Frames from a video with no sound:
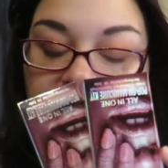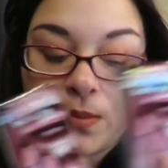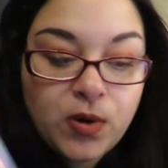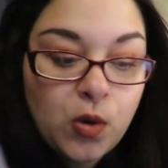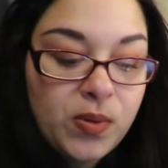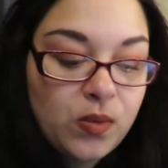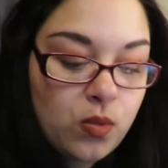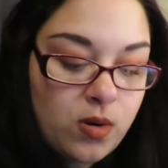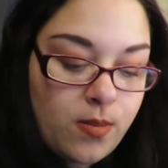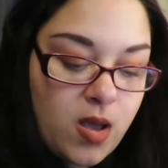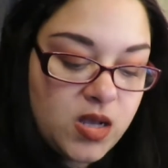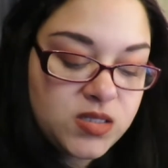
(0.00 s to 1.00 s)
But I'm going to open one
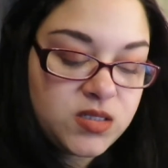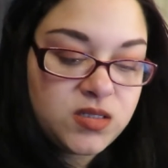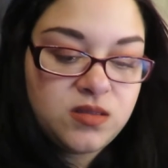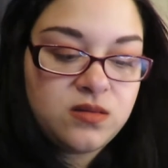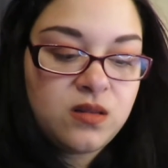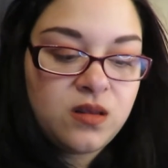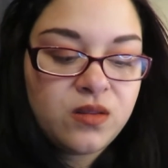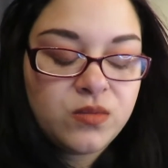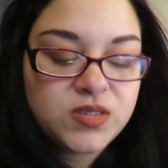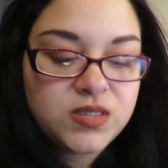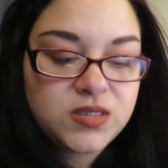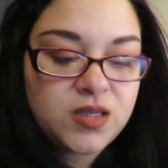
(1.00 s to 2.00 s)
box because the other
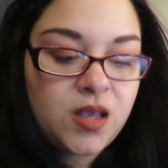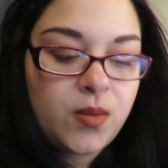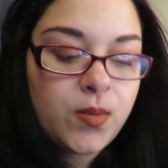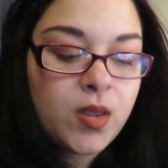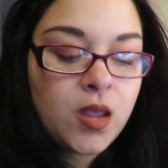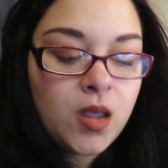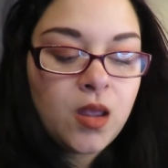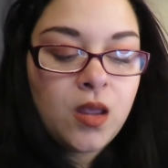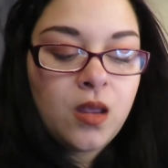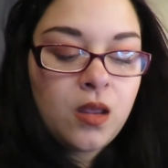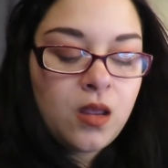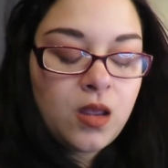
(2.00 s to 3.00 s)
one's the same.
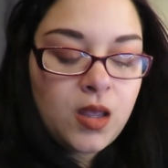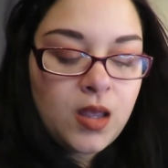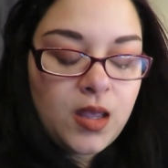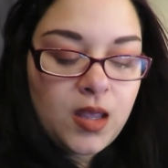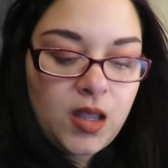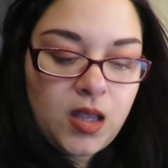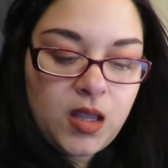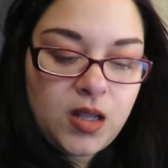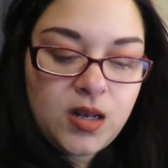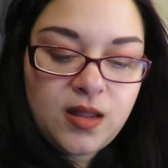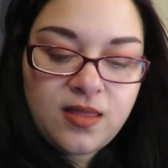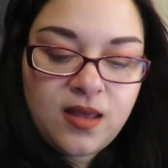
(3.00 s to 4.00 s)

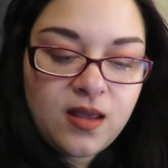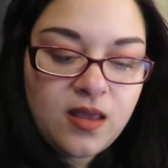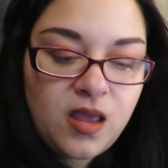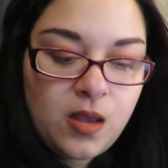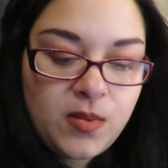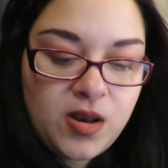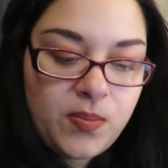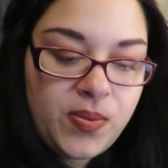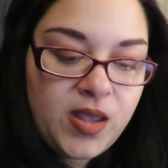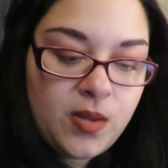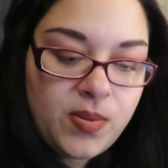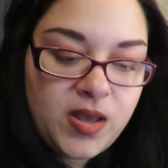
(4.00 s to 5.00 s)
And that came in a
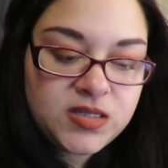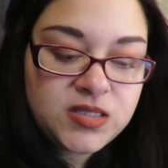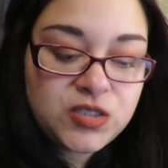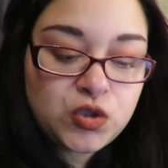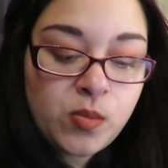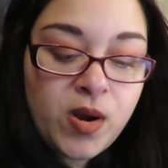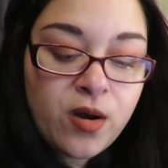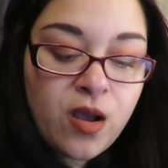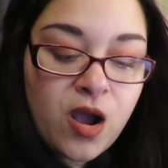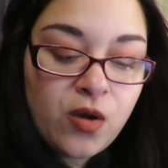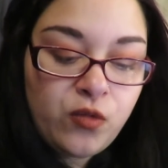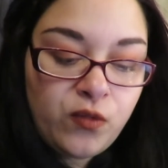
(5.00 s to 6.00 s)
pink box. It says, no matter
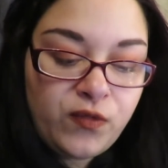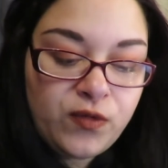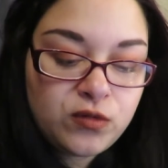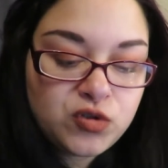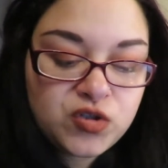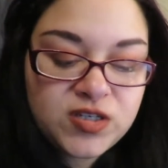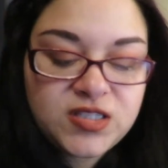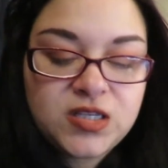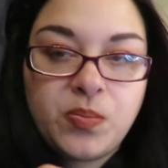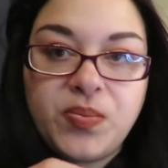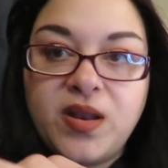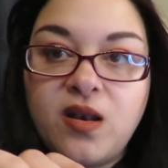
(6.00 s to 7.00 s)
how you feel, dress
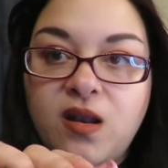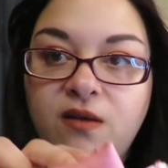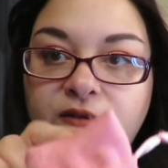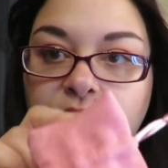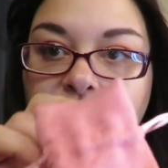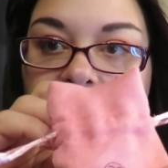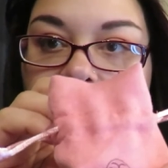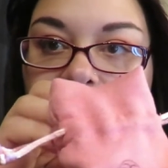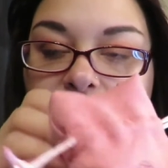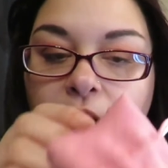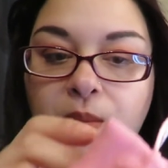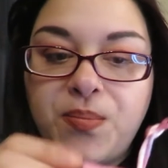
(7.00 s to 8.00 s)
up and never give
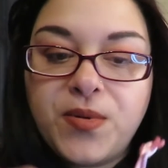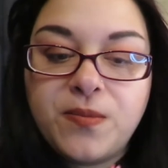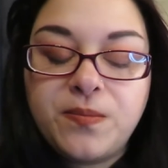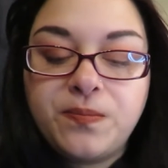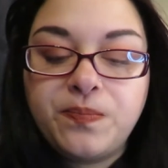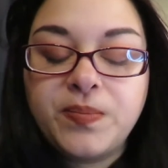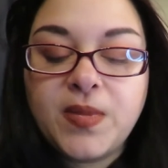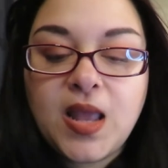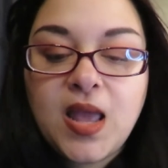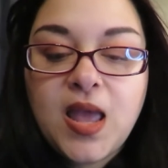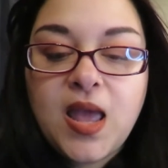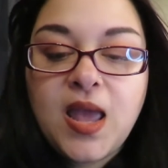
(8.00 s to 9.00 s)
up
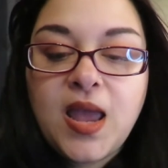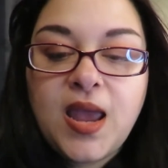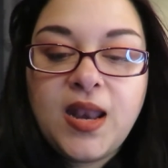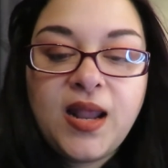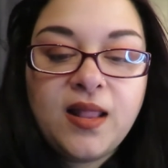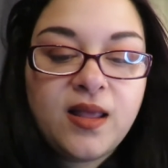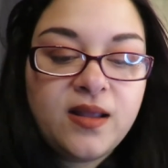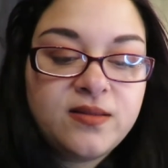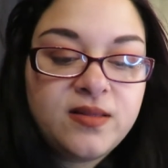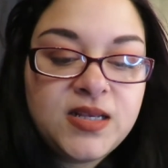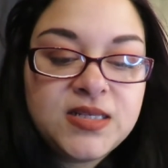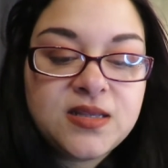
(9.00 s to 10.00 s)
and I
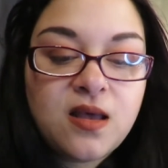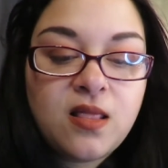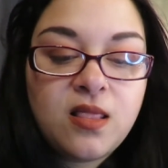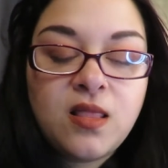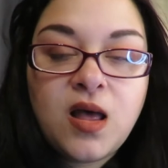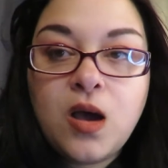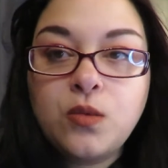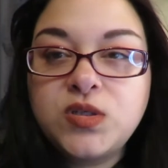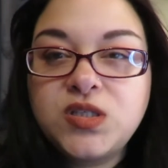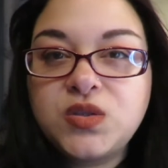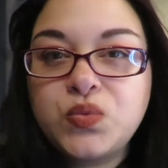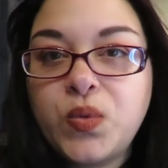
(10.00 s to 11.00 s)
liked these a lot
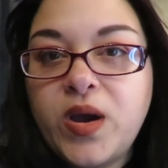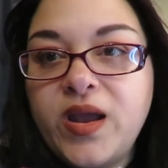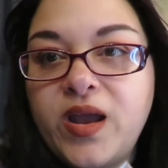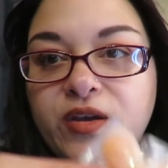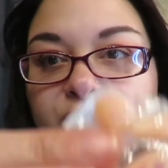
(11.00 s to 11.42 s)
which is why I